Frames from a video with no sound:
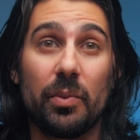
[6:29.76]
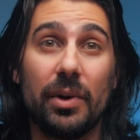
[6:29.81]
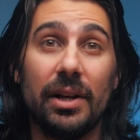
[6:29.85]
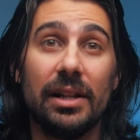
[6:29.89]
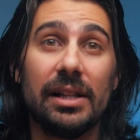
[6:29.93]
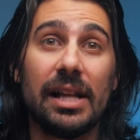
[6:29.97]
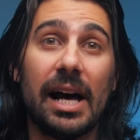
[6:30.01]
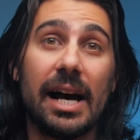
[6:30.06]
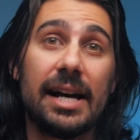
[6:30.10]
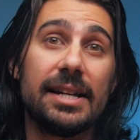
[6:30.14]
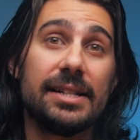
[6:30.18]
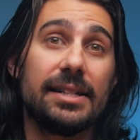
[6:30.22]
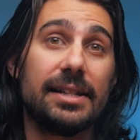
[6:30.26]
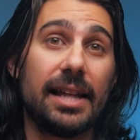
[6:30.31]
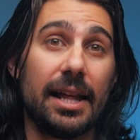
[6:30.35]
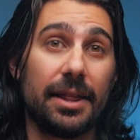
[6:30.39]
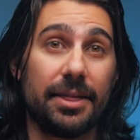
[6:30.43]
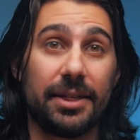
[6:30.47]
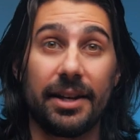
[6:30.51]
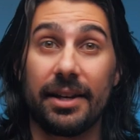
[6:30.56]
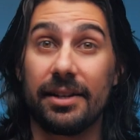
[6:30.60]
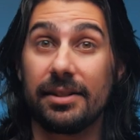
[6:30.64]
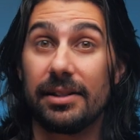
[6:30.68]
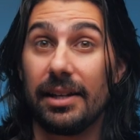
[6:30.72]
realize
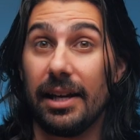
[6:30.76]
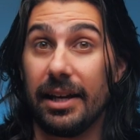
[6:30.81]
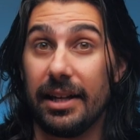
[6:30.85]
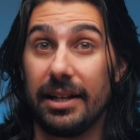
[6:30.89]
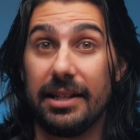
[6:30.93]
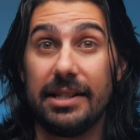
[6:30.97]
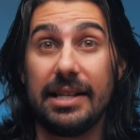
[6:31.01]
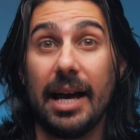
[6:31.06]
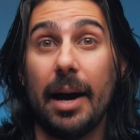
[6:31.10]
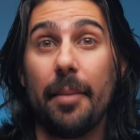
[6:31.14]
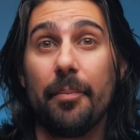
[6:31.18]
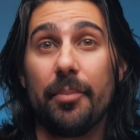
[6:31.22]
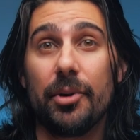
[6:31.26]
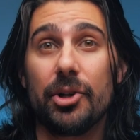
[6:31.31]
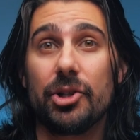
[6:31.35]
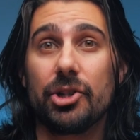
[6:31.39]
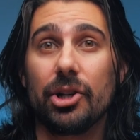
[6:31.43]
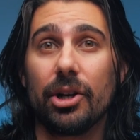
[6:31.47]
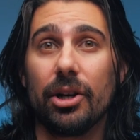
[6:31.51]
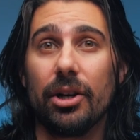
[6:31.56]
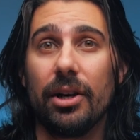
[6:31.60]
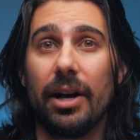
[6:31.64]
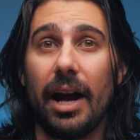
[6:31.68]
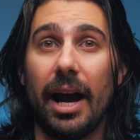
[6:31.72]
that things like
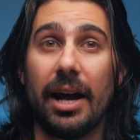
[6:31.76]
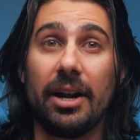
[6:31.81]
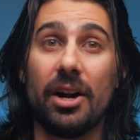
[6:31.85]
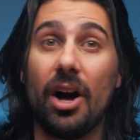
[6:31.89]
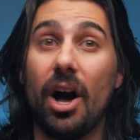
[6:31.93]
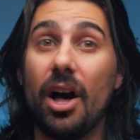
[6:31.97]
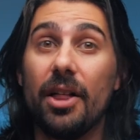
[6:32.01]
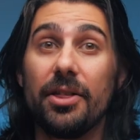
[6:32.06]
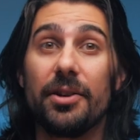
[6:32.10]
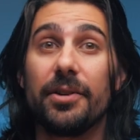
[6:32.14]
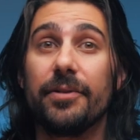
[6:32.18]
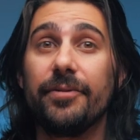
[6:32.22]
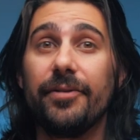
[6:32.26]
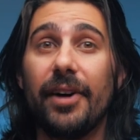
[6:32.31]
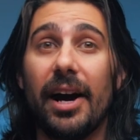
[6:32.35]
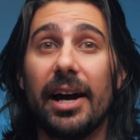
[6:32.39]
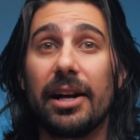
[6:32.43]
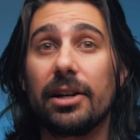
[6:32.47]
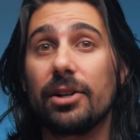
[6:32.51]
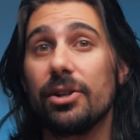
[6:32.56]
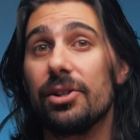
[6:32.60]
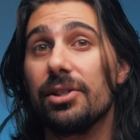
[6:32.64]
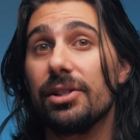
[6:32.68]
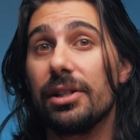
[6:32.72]
temperature and other
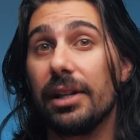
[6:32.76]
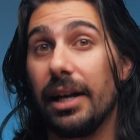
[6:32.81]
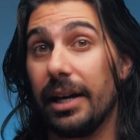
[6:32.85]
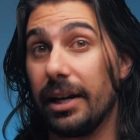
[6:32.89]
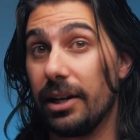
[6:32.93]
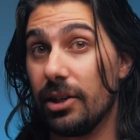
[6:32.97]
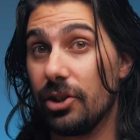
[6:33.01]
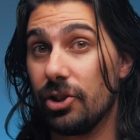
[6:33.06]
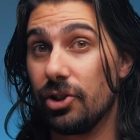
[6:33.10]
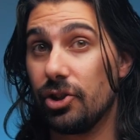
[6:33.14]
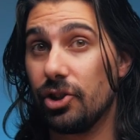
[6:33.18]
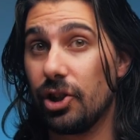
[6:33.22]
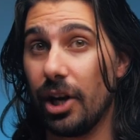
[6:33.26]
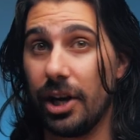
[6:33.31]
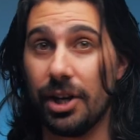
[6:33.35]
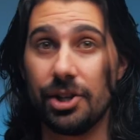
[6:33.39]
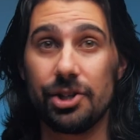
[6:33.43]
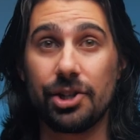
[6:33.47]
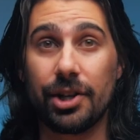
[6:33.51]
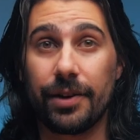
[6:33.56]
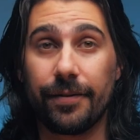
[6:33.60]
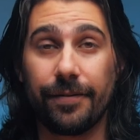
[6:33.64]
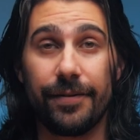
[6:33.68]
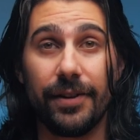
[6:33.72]
factors like
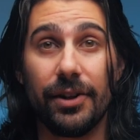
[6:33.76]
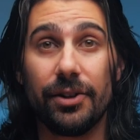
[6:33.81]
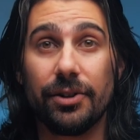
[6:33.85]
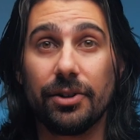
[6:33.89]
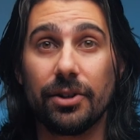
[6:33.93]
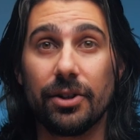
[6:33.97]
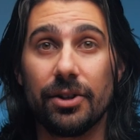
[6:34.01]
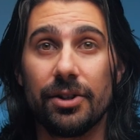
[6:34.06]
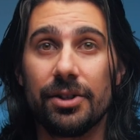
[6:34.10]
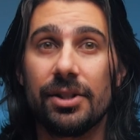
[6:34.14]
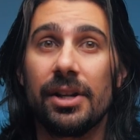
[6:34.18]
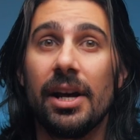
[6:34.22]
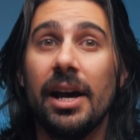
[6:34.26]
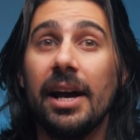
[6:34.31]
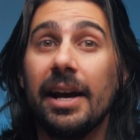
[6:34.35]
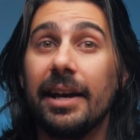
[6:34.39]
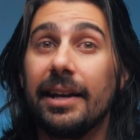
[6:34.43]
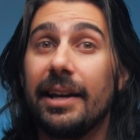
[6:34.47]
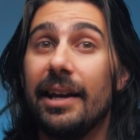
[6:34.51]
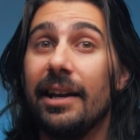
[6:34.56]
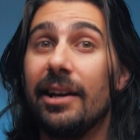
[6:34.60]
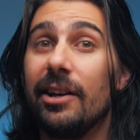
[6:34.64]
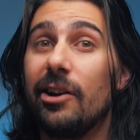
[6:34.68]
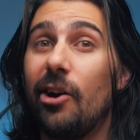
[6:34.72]
changing filters
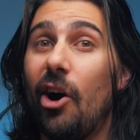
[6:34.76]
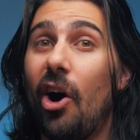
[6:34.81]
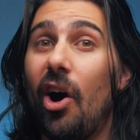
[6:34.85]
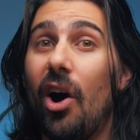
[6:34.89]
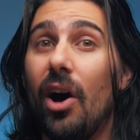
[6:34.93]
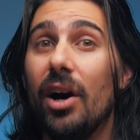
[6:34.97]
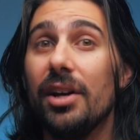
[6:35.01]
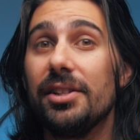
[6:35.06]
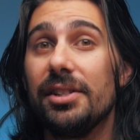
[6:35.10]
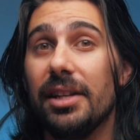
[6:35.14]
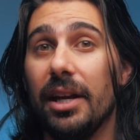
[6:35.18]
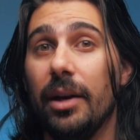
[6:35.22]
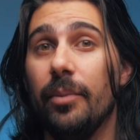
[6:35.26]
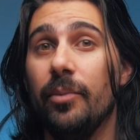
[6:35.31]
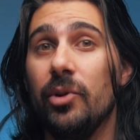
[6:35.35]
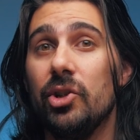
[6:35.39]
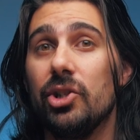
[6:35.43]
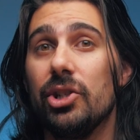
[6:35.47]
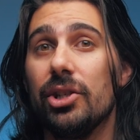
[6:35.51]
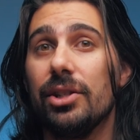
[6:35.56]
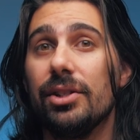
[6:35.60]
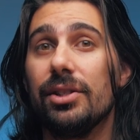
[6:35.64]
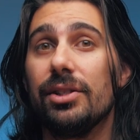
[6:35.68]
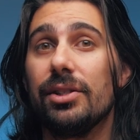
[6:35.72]
can cause
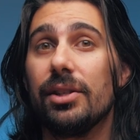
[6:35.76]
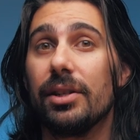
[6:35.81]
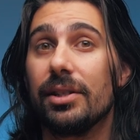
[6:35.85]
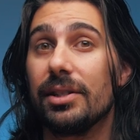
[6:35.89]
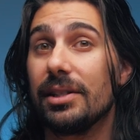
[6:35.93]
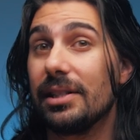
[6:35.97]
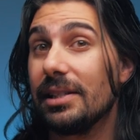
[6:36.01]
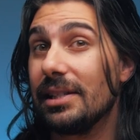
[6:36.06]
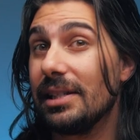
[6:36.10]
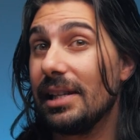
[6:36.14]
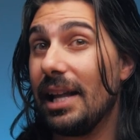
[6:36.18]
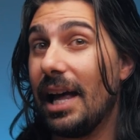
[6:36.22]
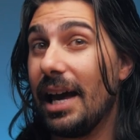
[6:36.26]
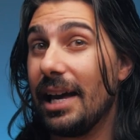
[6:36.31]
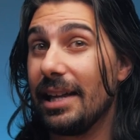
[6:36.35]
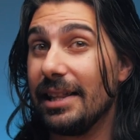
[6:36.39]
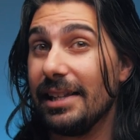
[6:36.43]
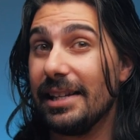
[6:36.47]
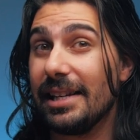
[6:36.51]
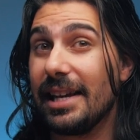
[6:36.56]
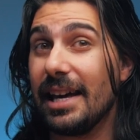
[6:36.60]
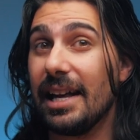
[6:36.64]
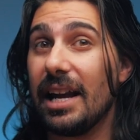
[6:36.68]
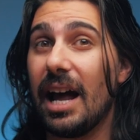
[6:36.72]
images to
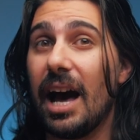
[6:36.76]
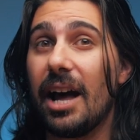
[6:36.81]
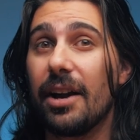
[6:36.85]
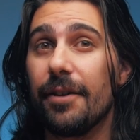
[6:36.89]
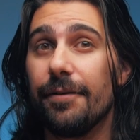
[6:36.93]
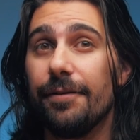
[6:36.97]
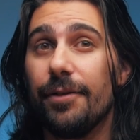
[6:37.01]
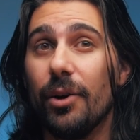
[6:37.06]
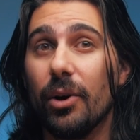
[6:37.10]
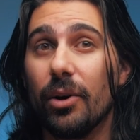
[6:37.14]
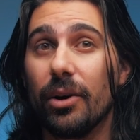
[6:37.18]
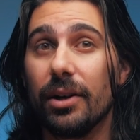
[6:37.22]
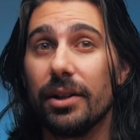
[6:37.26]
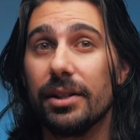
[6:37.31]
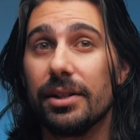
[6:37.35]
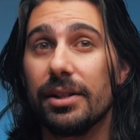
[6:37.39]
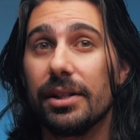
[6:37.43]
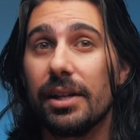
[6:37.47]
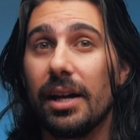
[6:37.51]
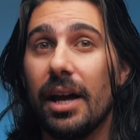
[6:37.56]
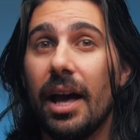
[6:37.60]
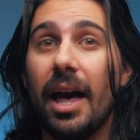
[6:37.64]
slightly get out of focus.